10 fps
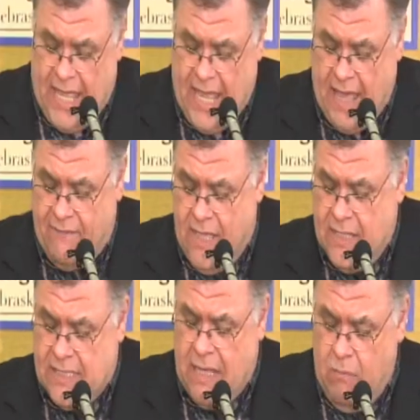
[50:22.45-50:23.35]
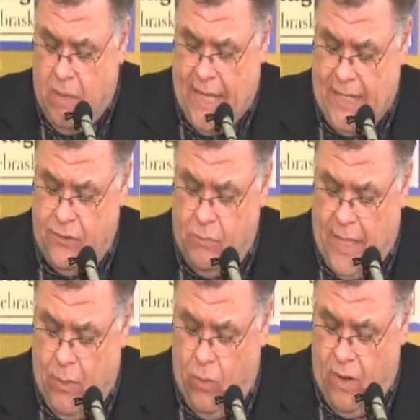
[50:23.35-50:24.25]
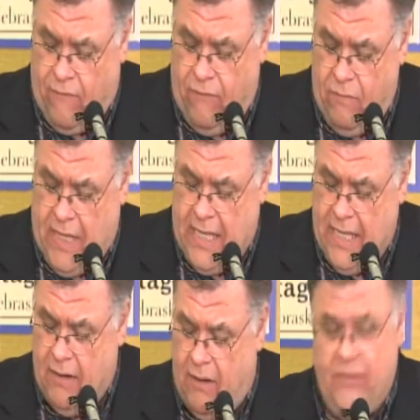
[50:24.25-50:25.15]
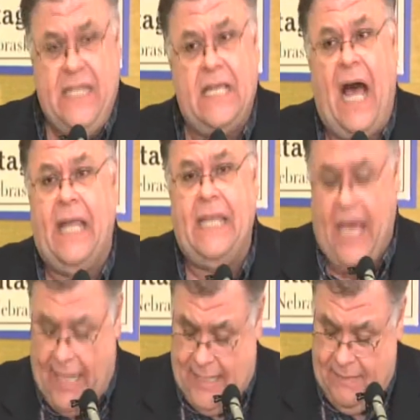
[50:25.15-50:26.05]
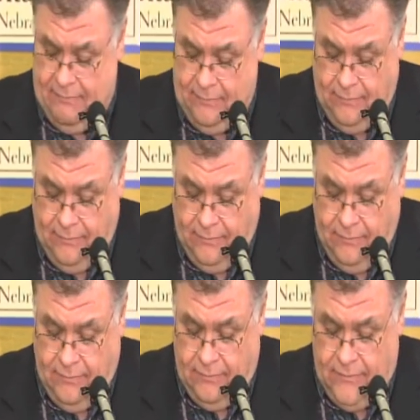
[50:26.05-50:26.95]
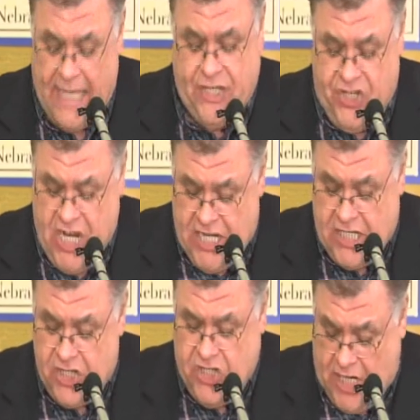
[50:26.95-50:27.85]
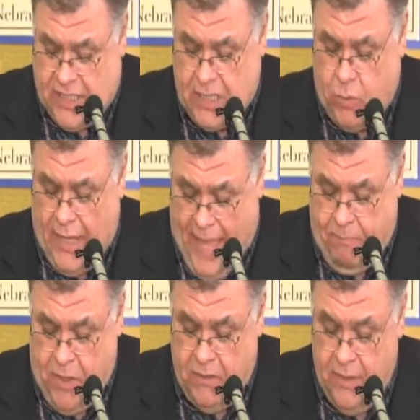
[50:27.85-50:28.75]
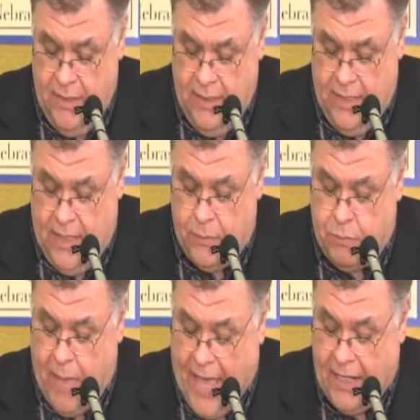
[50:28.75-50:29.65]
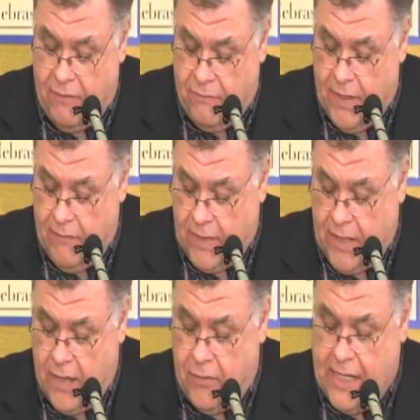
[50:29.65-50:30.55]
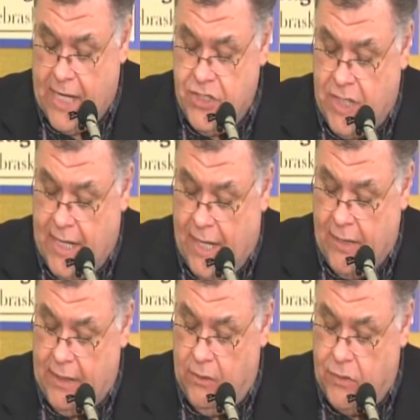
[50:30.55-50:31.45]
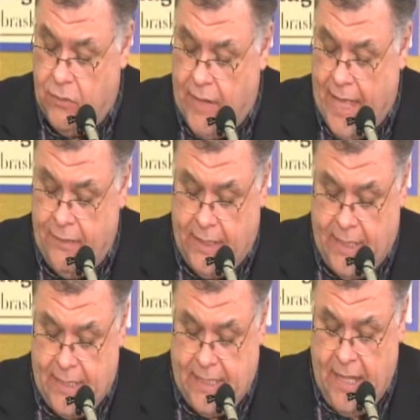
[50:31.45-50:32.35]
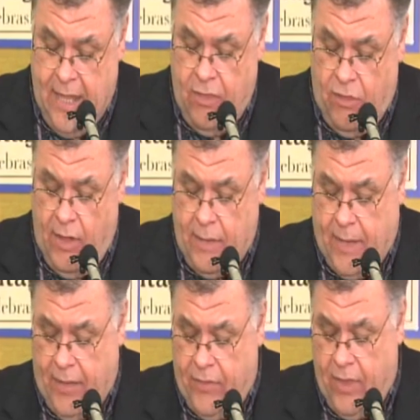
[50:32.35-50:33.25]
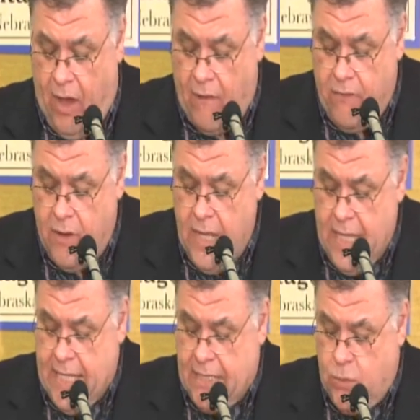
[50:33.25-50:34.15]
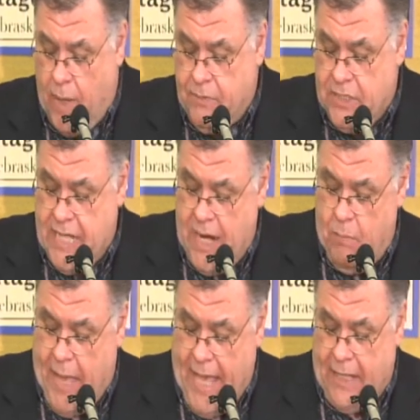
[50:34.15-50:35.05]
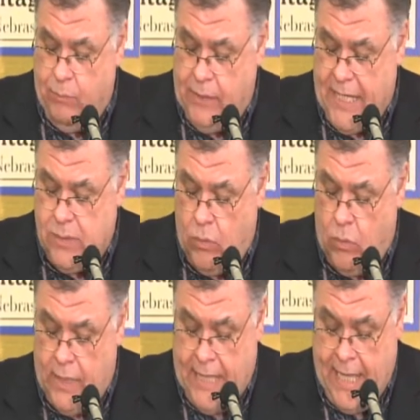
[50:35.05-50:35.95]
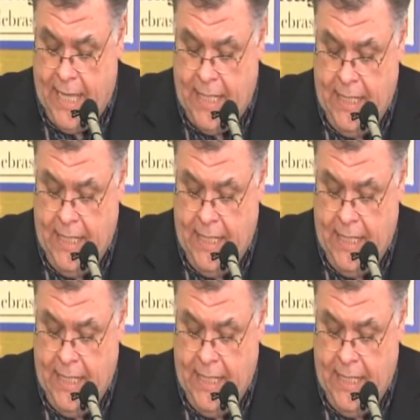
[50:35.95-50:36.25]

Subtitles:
have somebody do my work for me here on this hot night. Jesus will help you." He was back in front of the congregation now. He looked around at us. He thought about the offer. He swept his hair back in place with one hand.